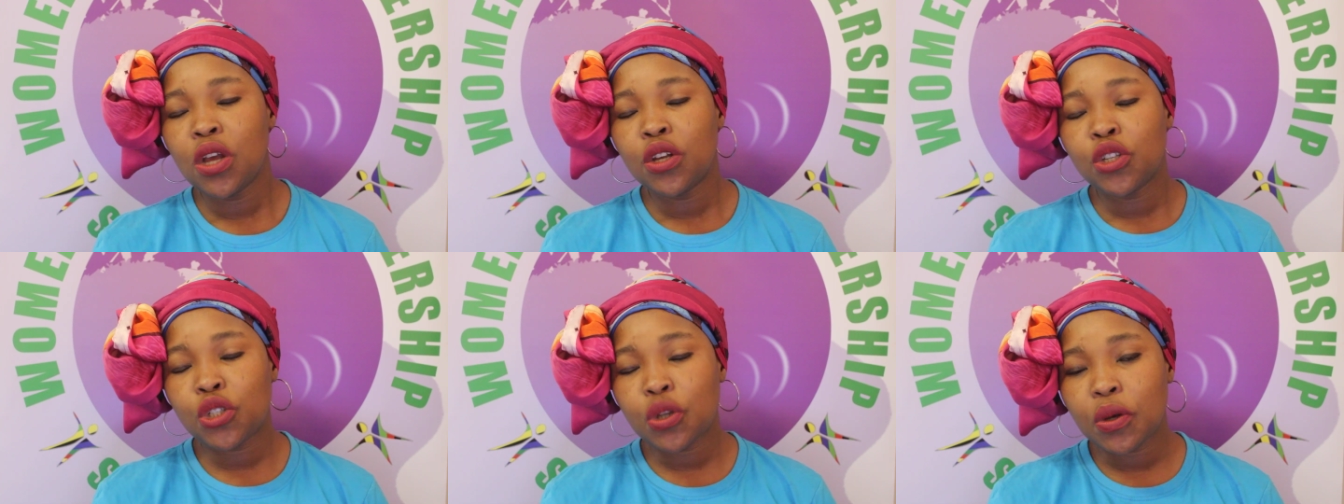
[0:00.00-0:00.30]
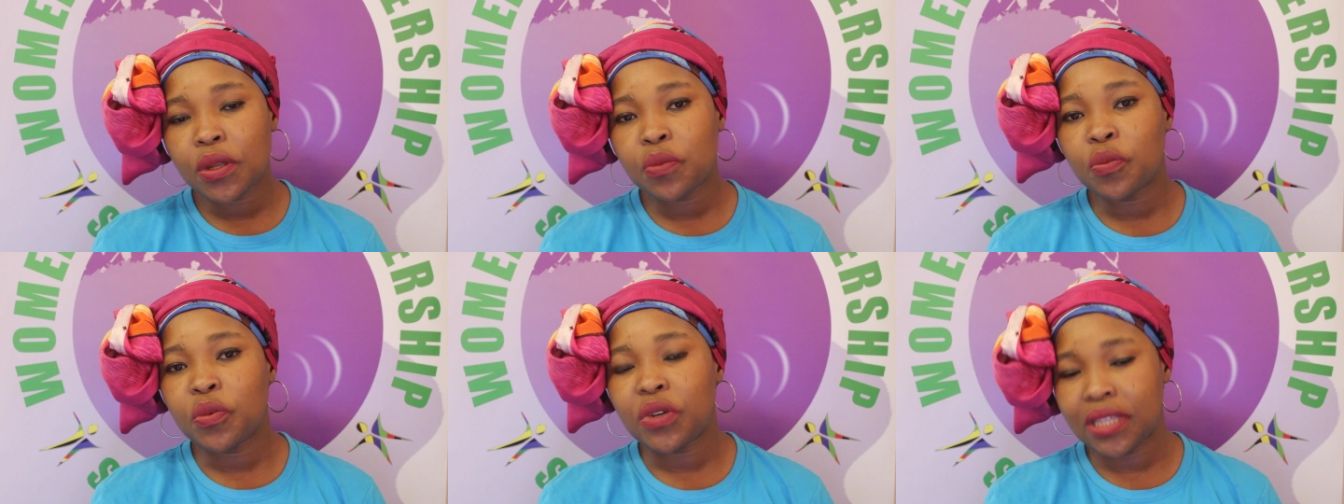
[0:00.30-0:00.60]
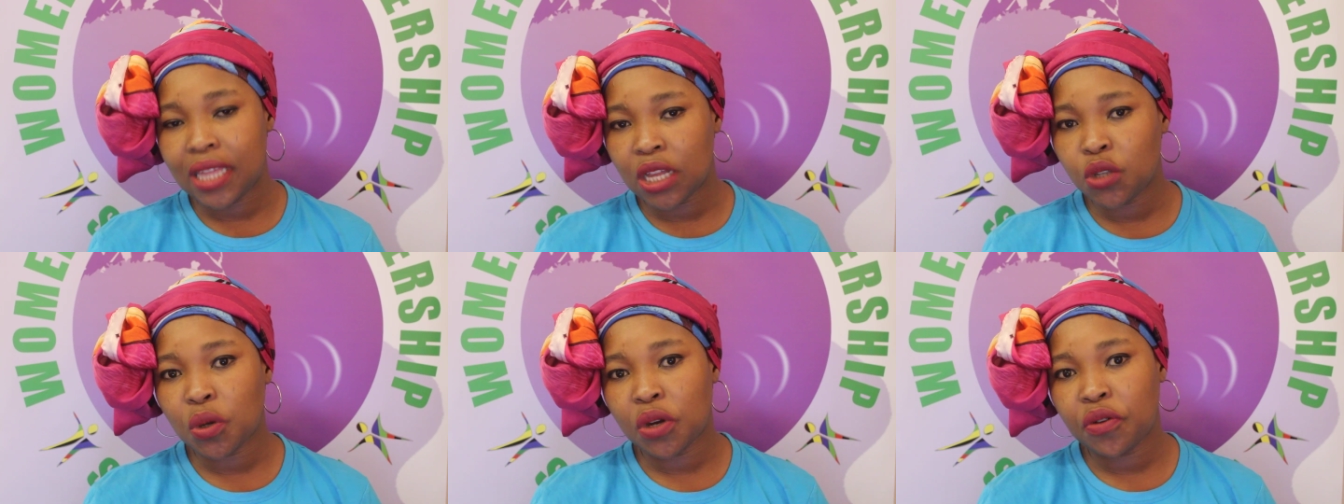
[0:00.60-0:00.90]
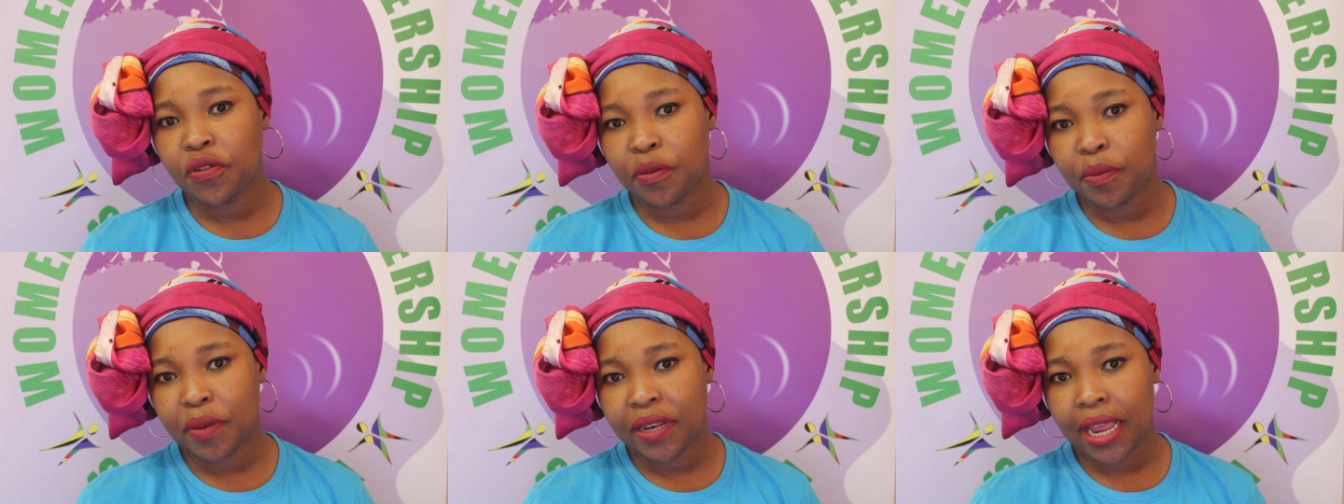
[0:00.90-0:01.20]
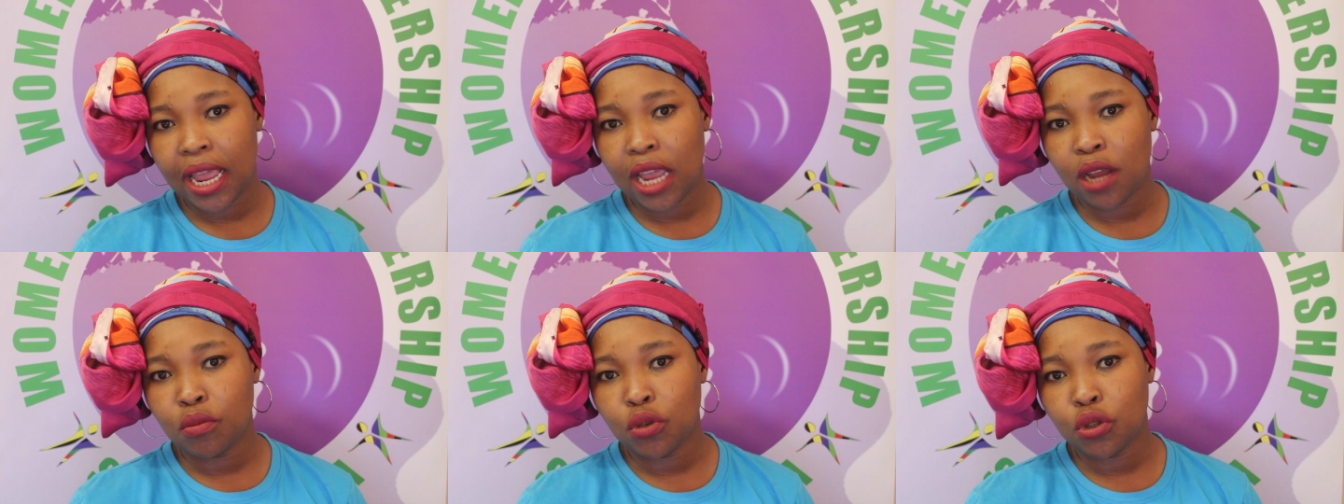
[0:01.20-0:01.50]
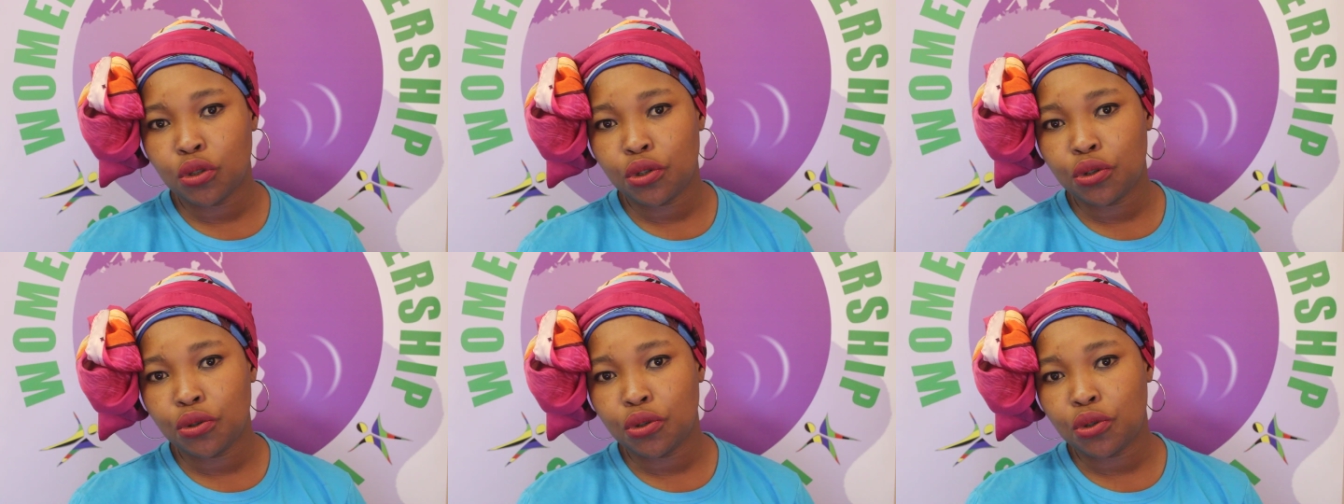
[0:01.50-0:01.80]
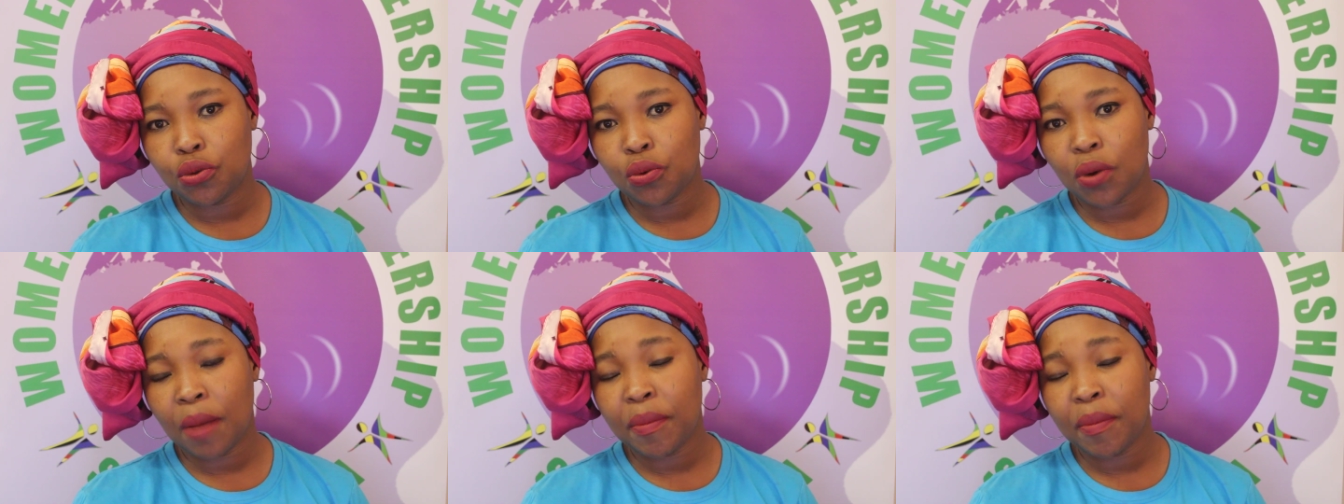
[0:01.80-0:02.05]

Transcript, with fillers: So that's what we've been able to do.